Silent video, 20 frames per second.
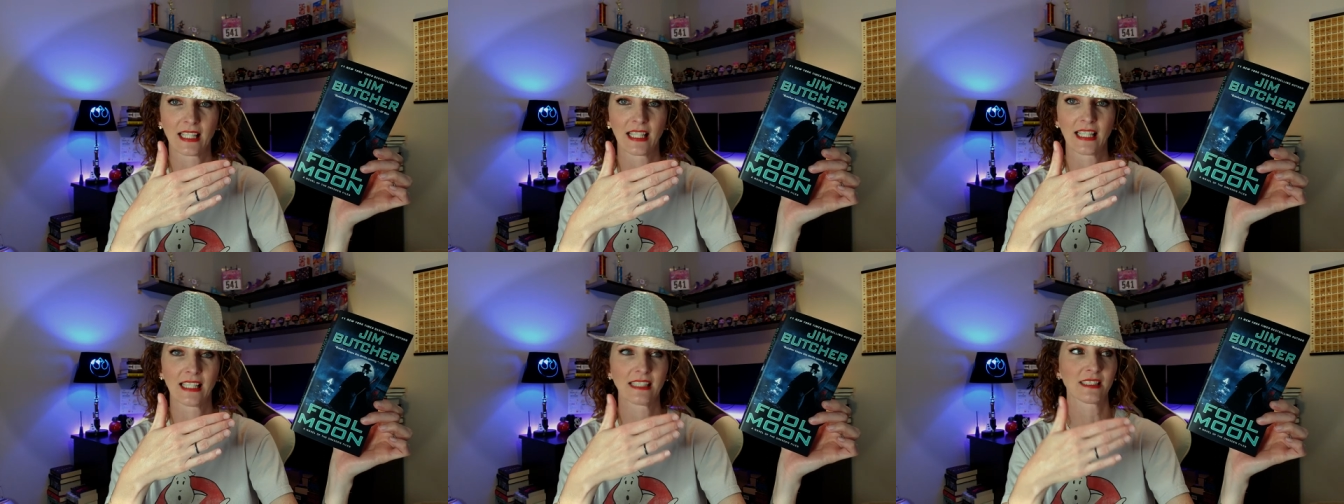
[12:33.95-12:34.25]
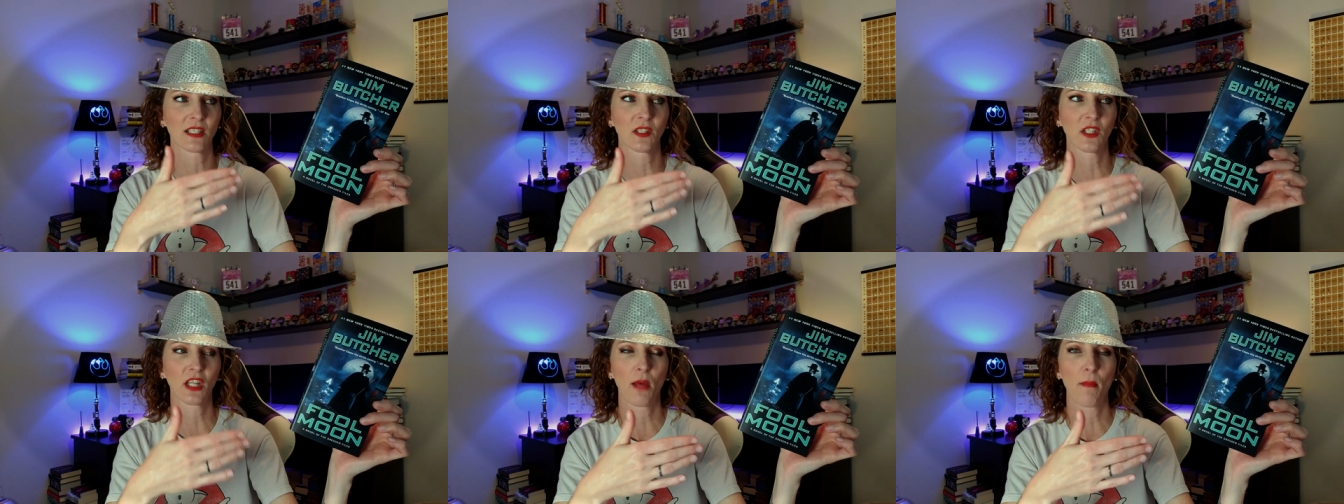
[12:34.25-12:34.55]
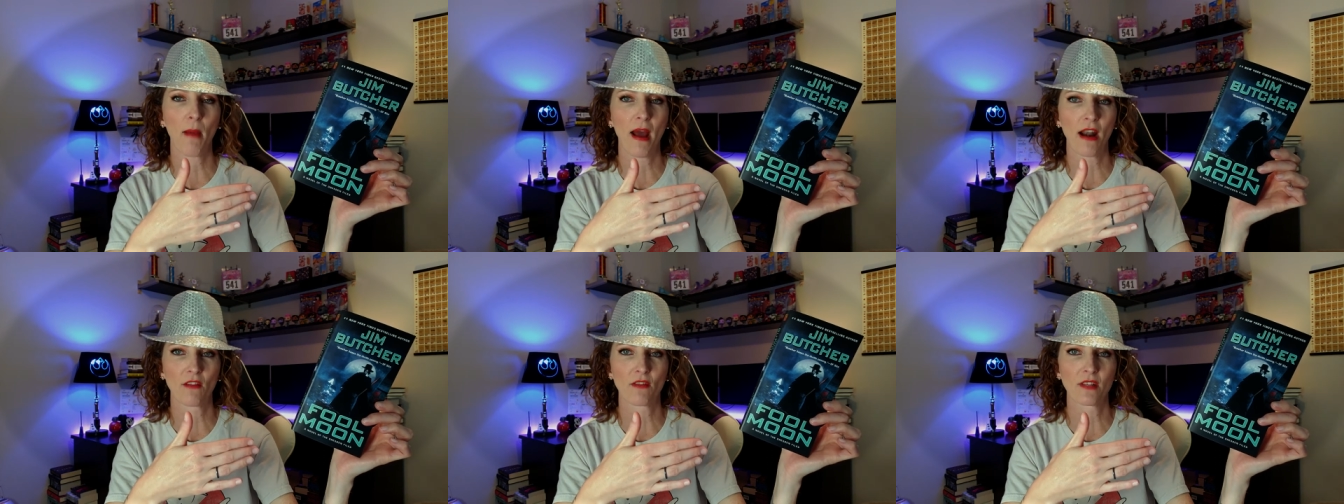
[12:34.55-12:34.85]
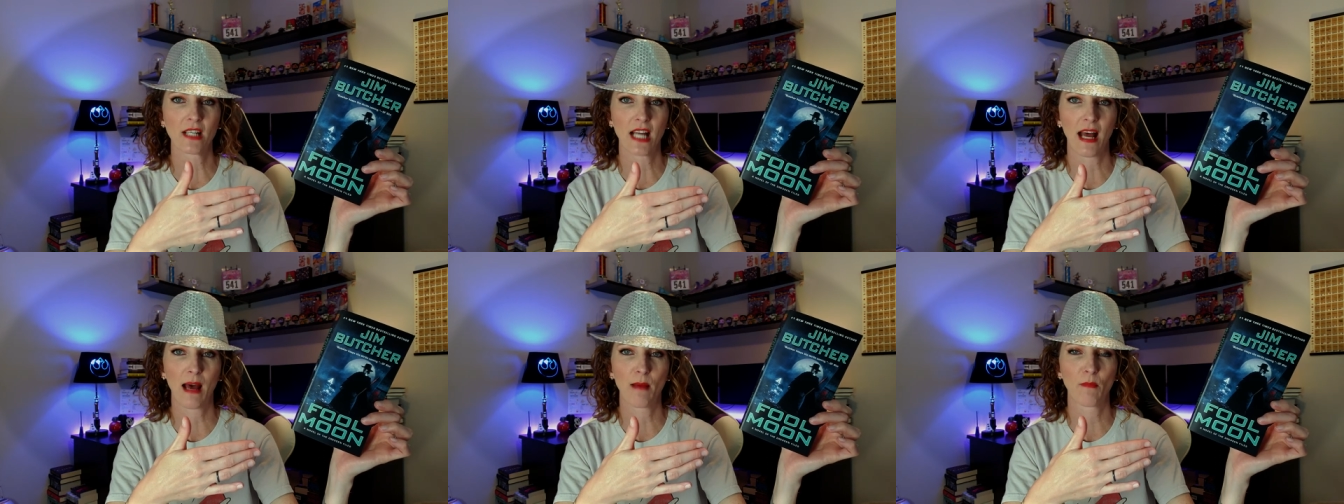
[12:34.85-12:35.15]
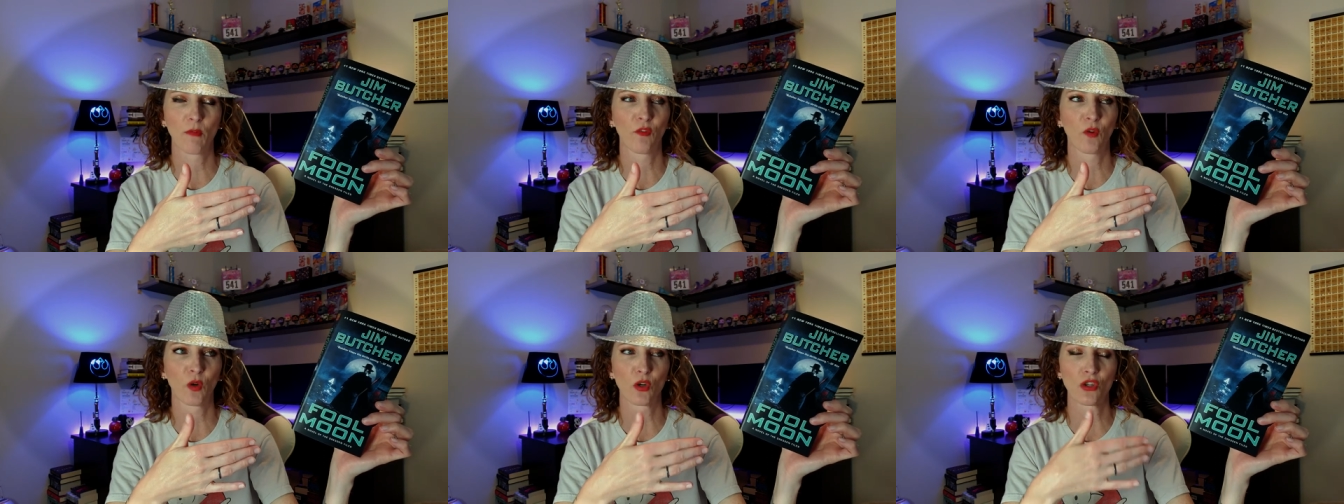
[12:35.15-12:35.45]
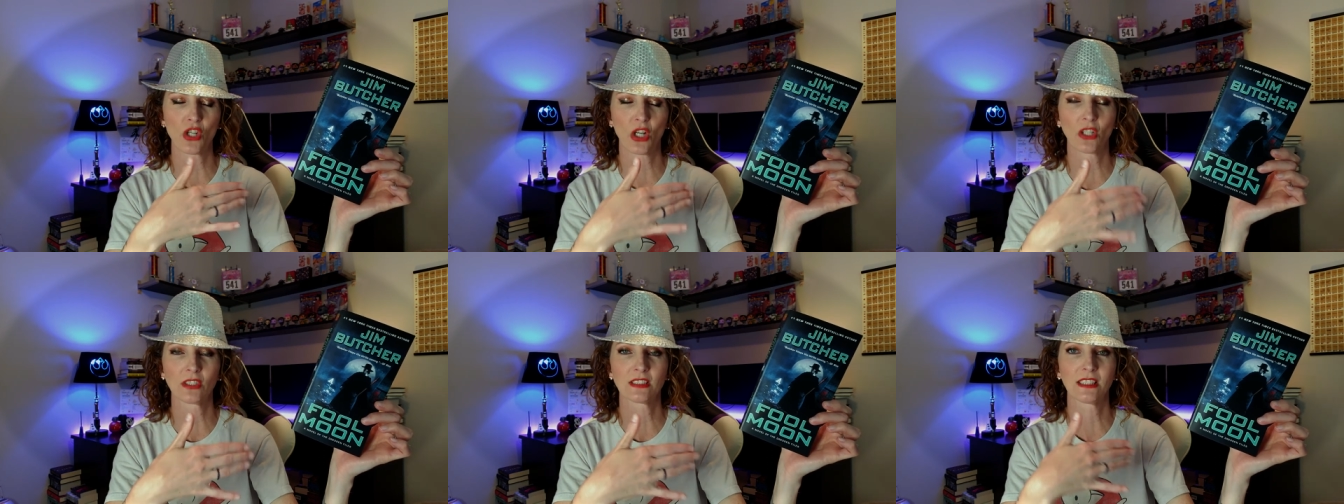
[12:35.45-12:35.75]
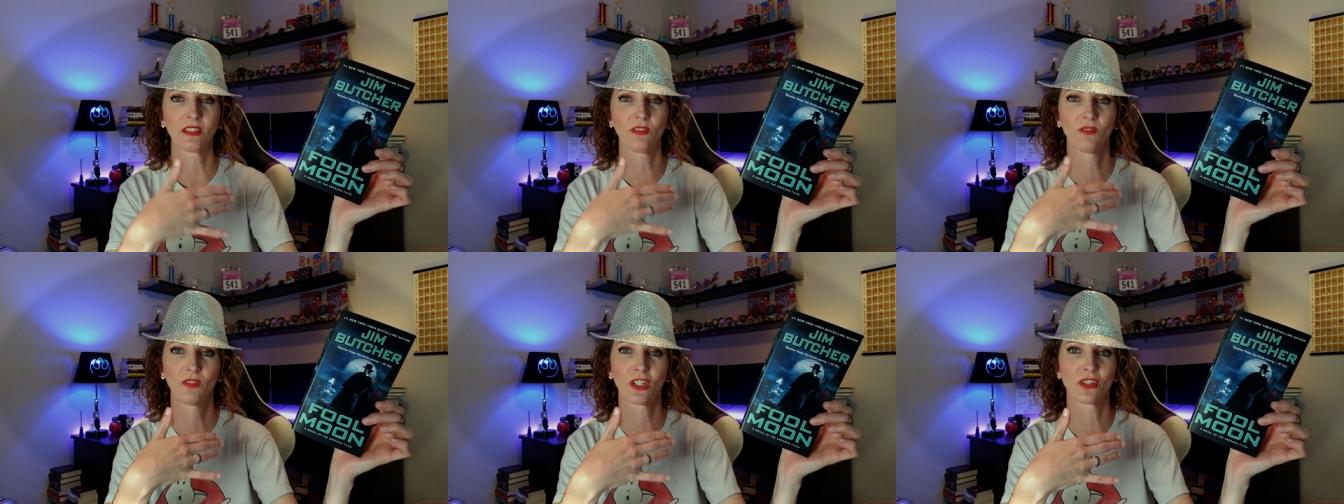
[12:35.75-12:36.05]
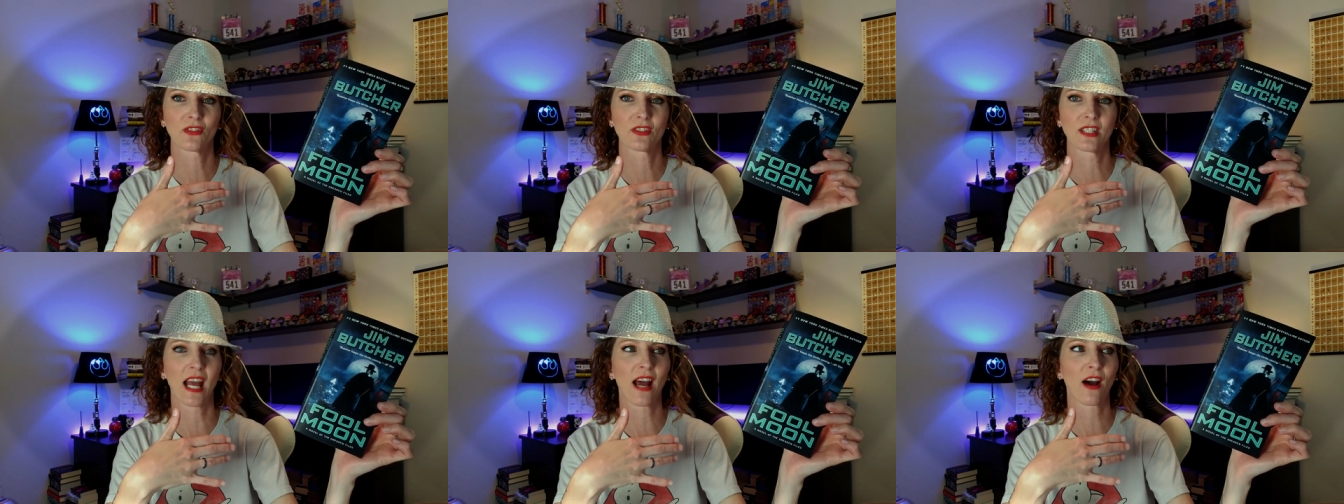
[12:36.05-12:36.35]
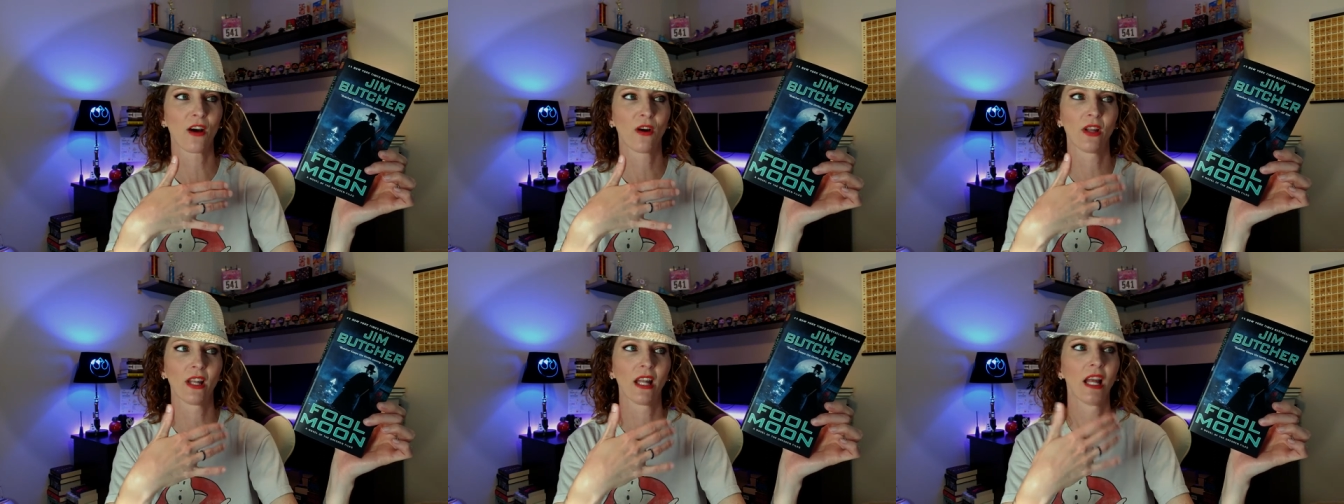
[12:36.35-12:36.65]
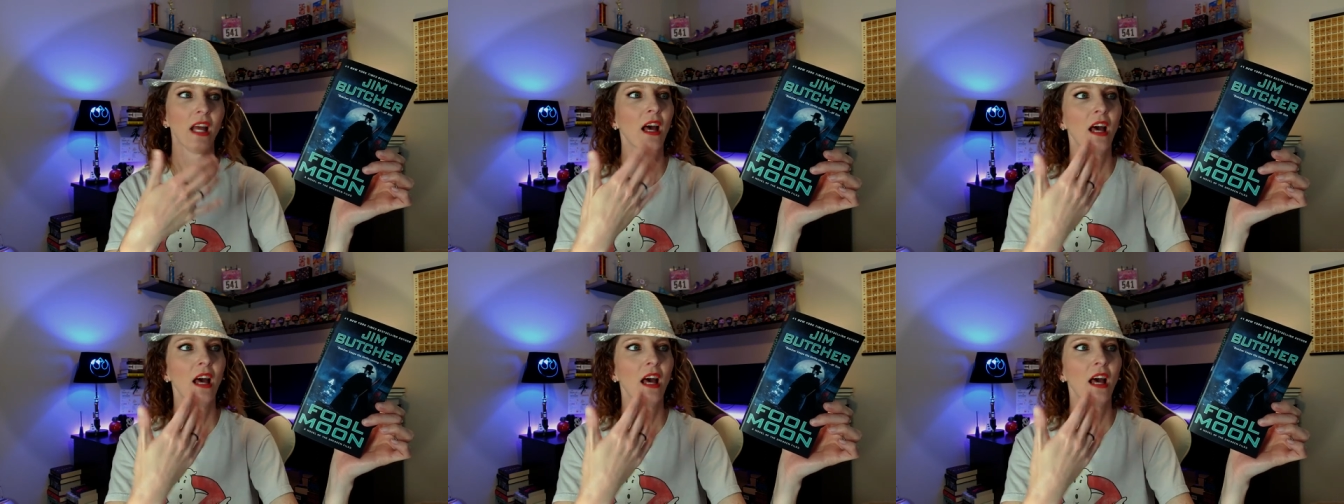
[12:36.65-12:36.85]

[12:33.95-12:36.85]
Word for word: Like, it's only a matter of time before Chauncey figures out